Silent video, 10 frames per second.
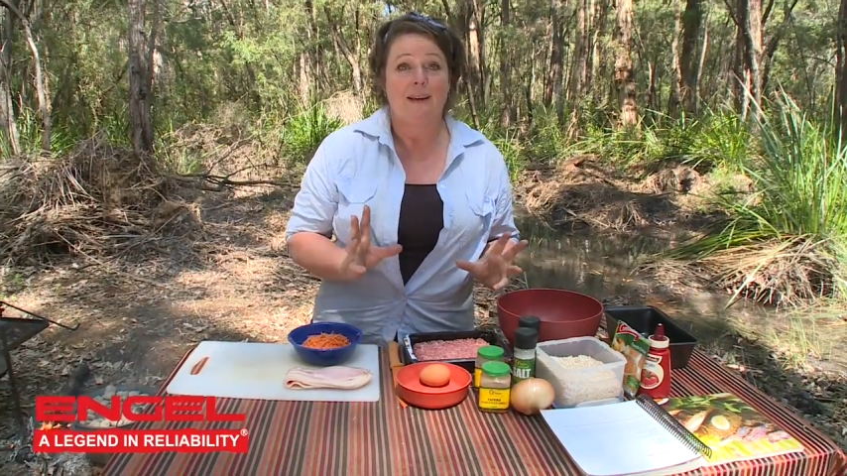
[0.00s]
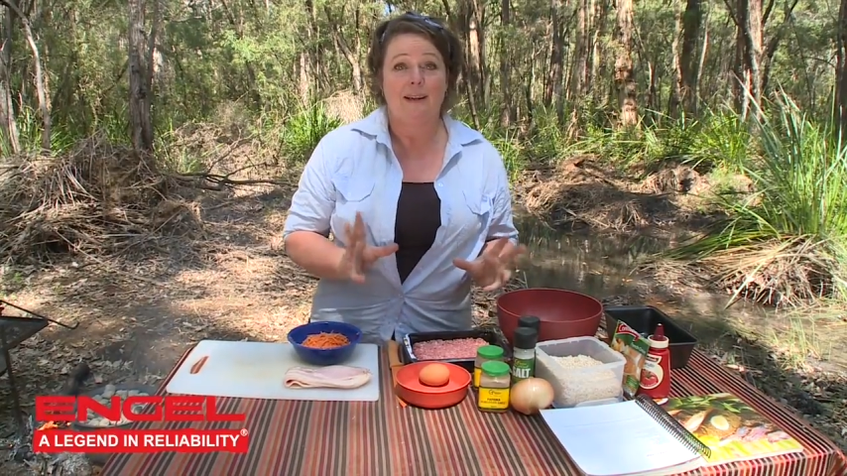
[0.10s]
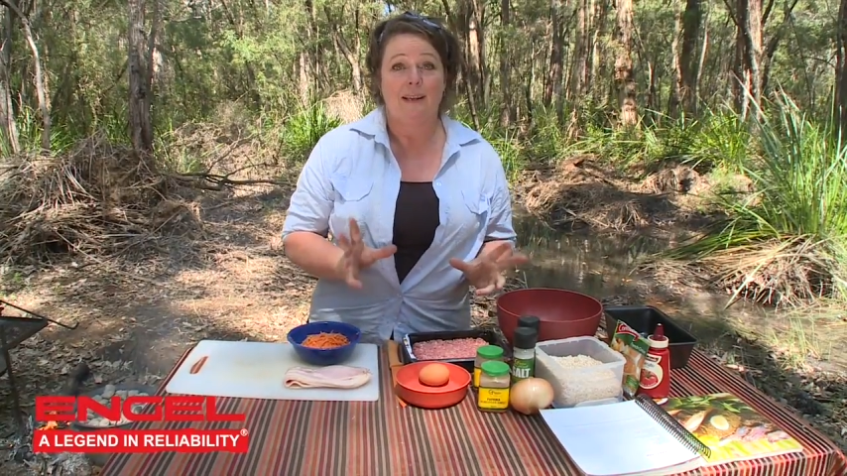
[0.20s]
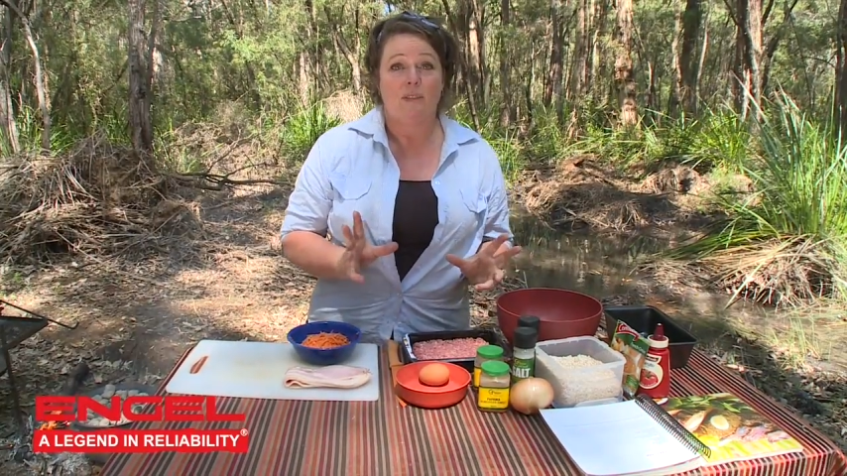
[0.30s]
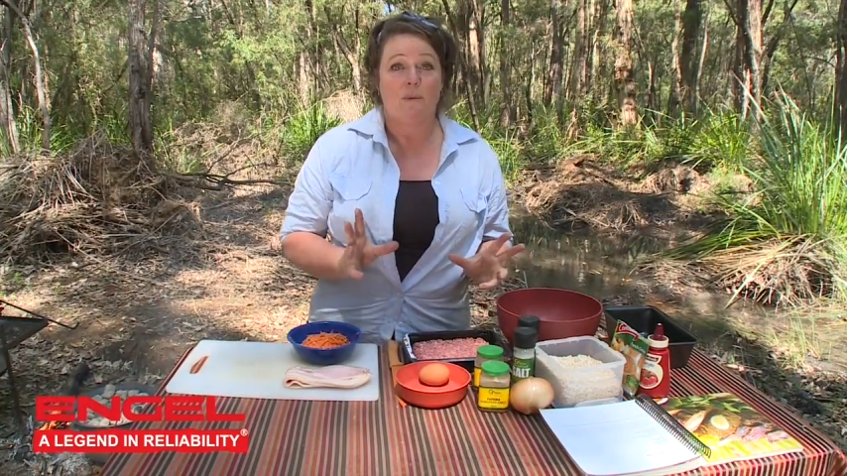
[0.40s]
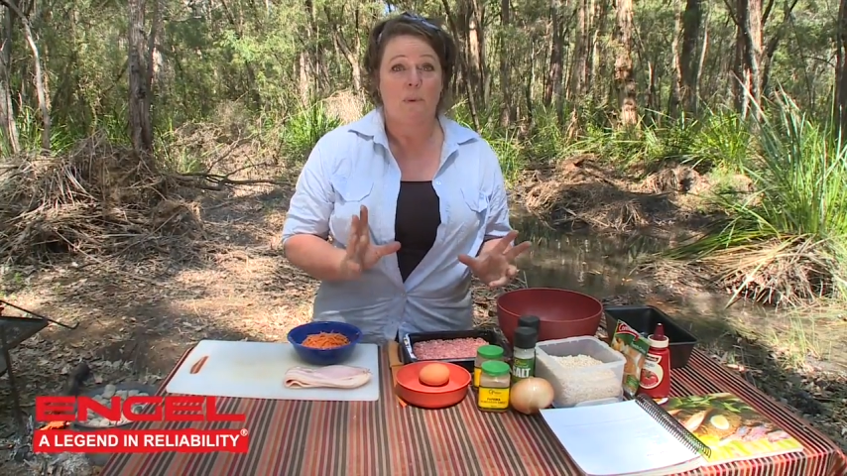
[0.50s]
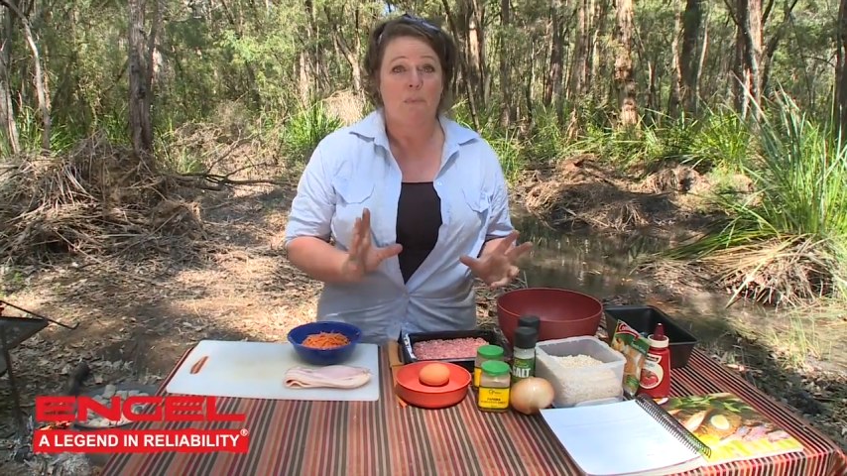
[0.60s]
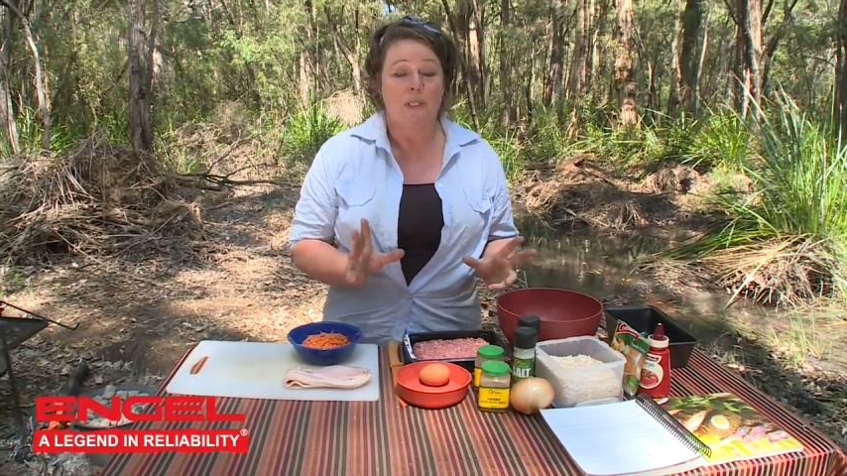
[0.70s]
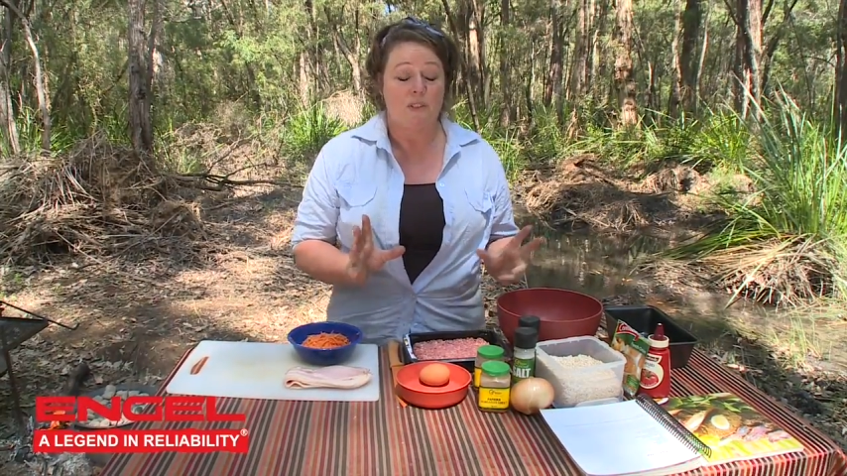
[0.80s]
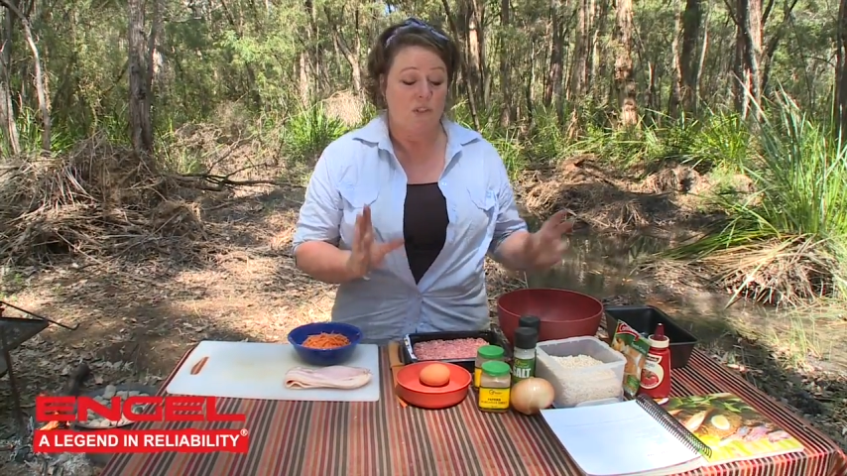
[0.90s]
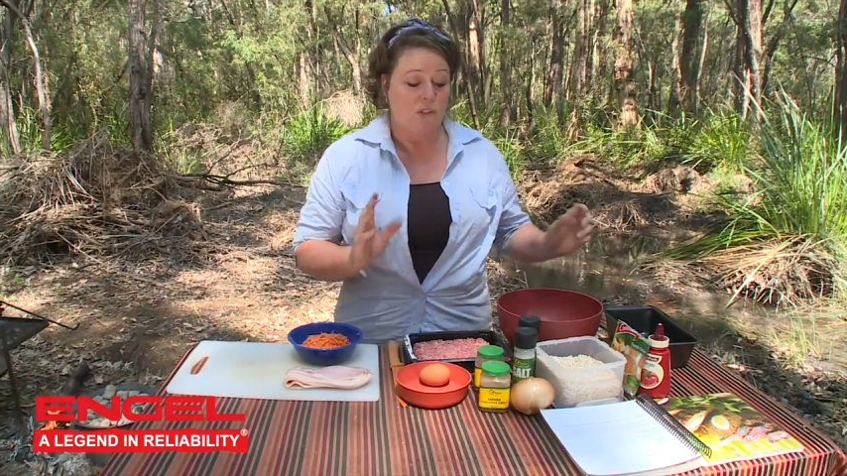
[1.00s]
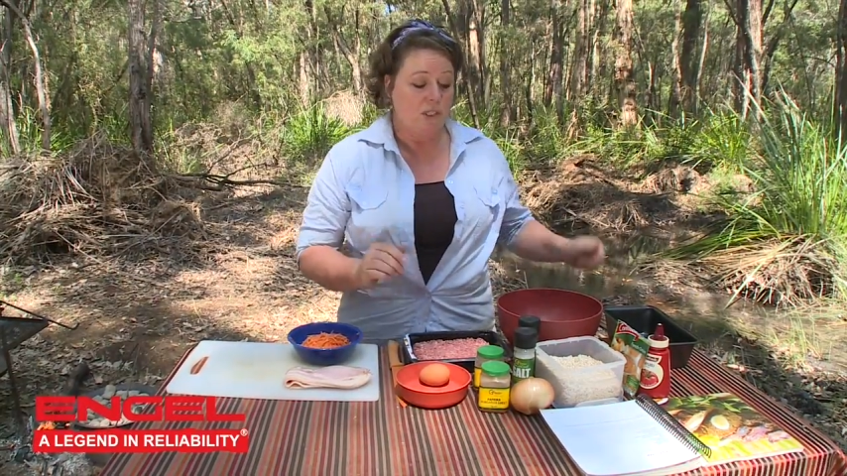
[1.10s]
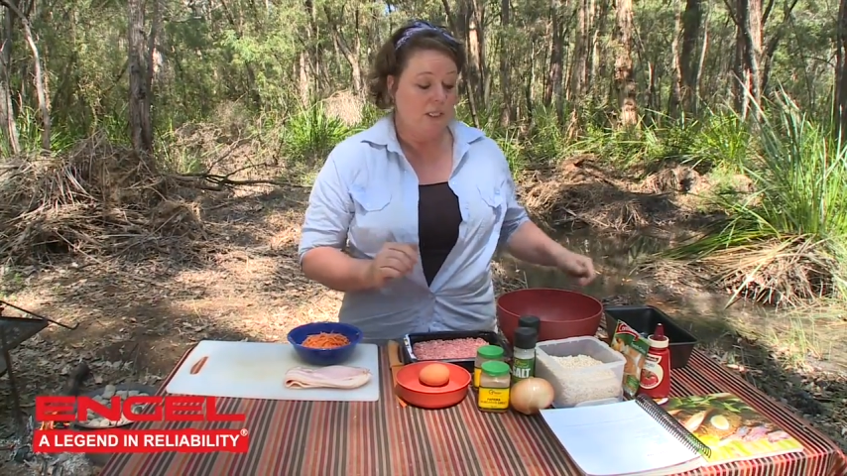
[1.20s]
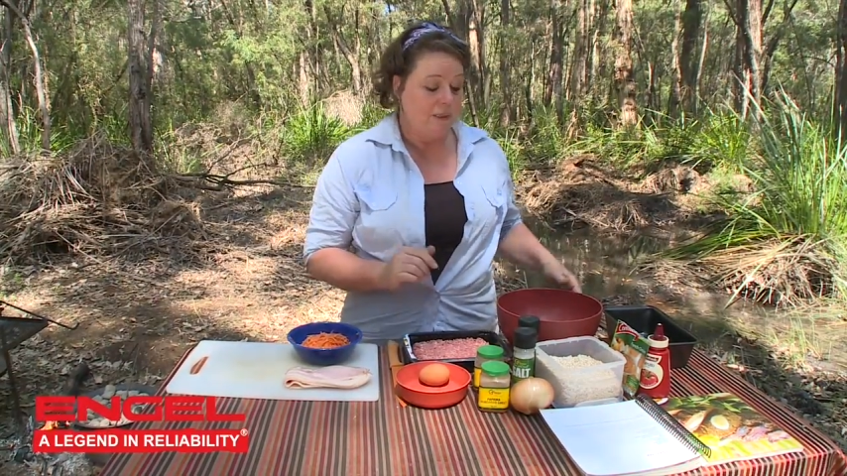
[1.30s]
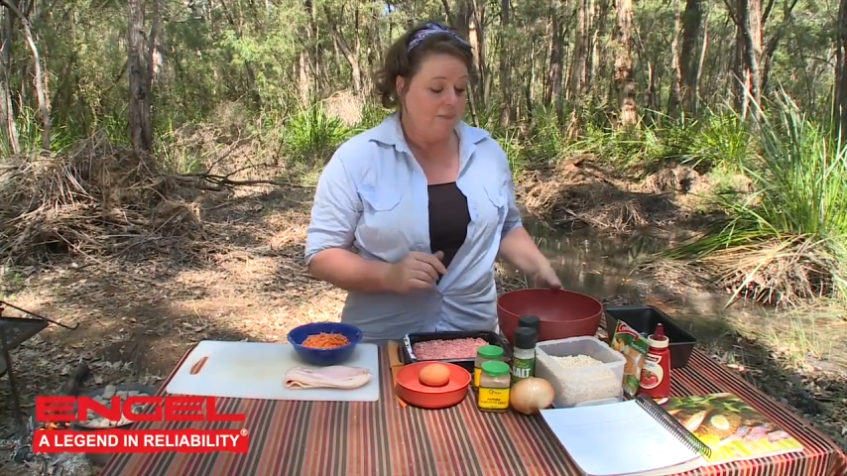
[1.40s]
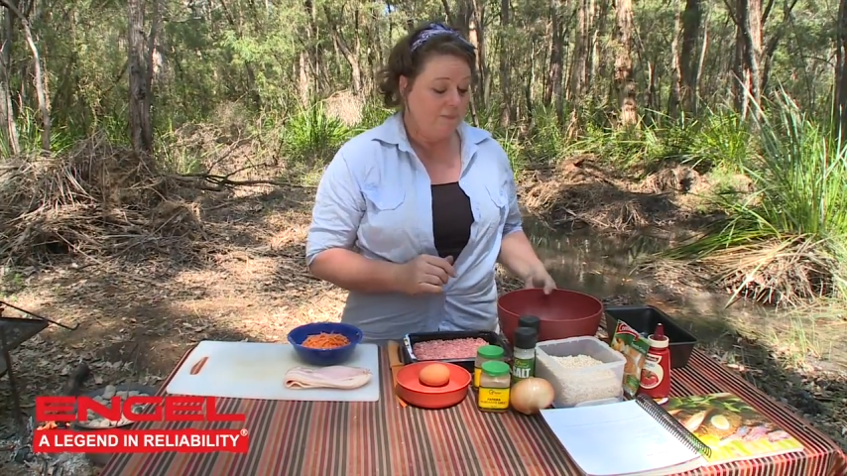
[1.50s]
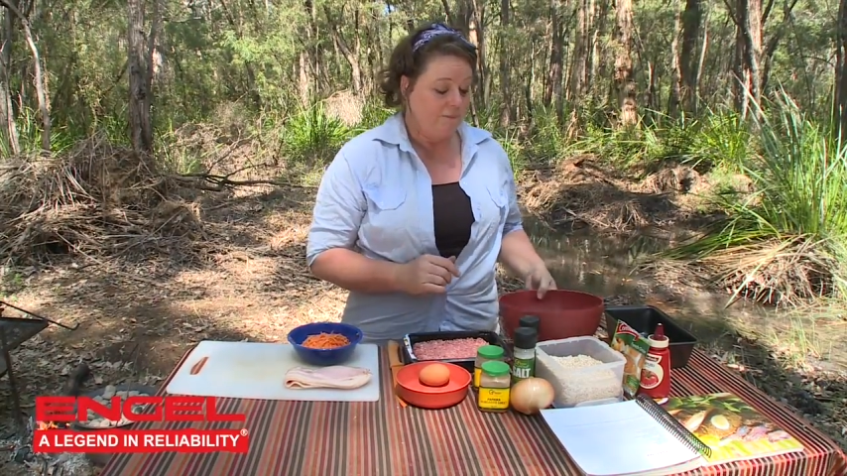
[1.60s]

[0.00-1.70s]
and get them a bit dirty.